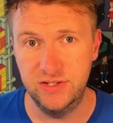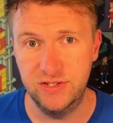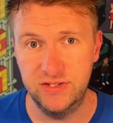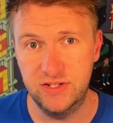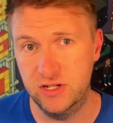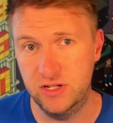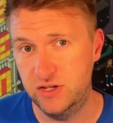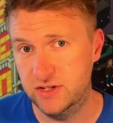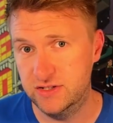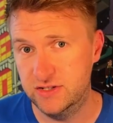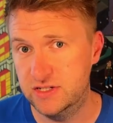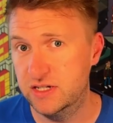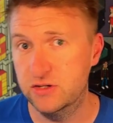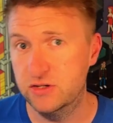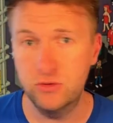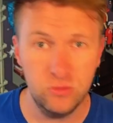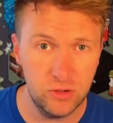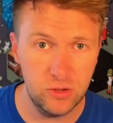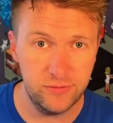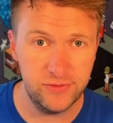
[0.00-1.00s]
So you can send
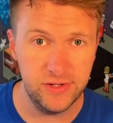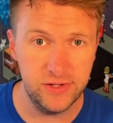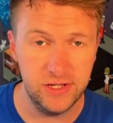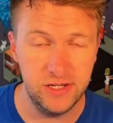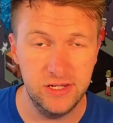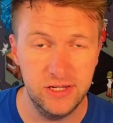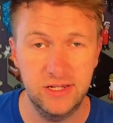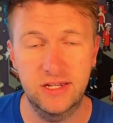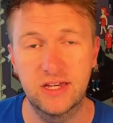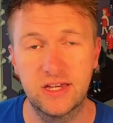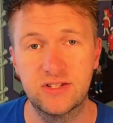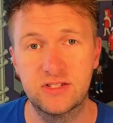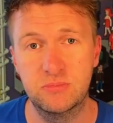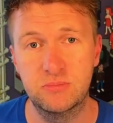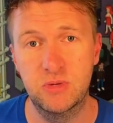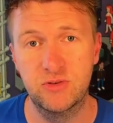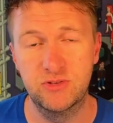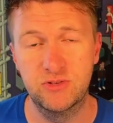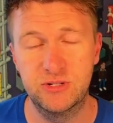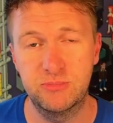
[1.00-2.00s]
all of the
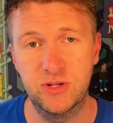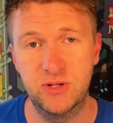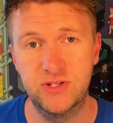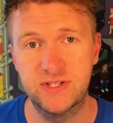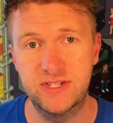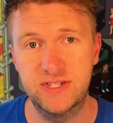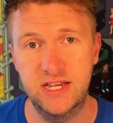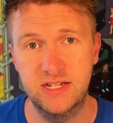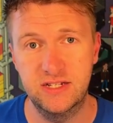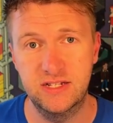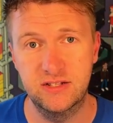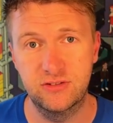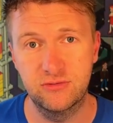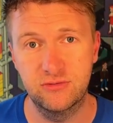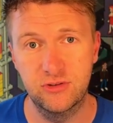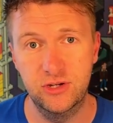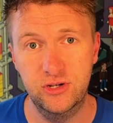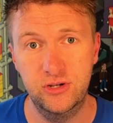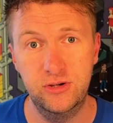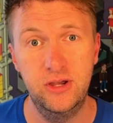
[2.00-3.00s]
customer response data
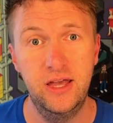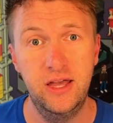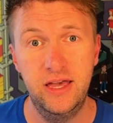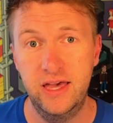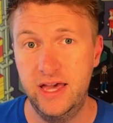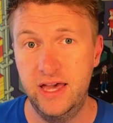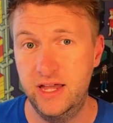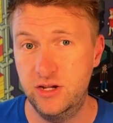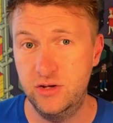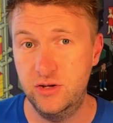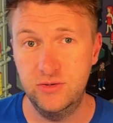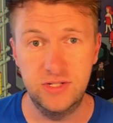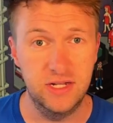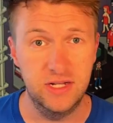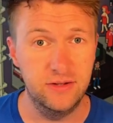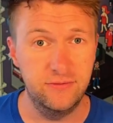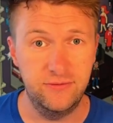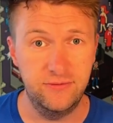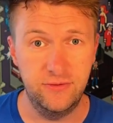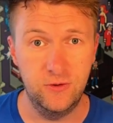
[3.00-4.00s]
through and use
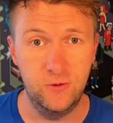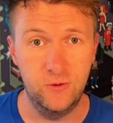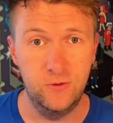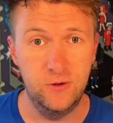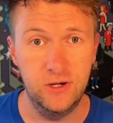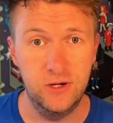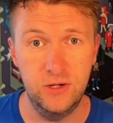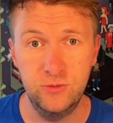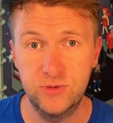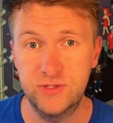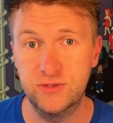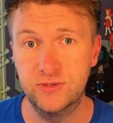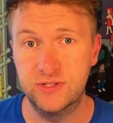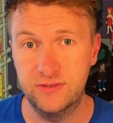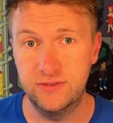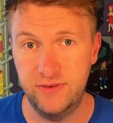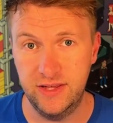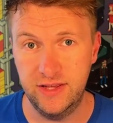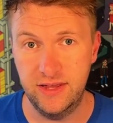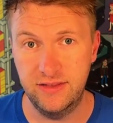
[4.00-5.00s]
it for all
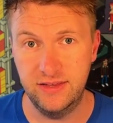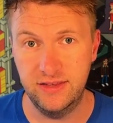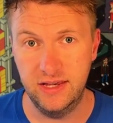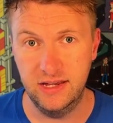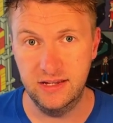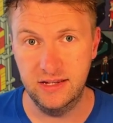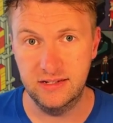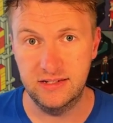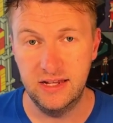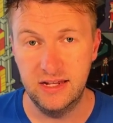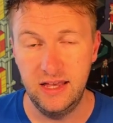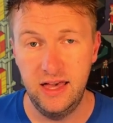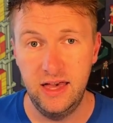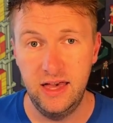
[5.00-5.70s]
sorts of other things.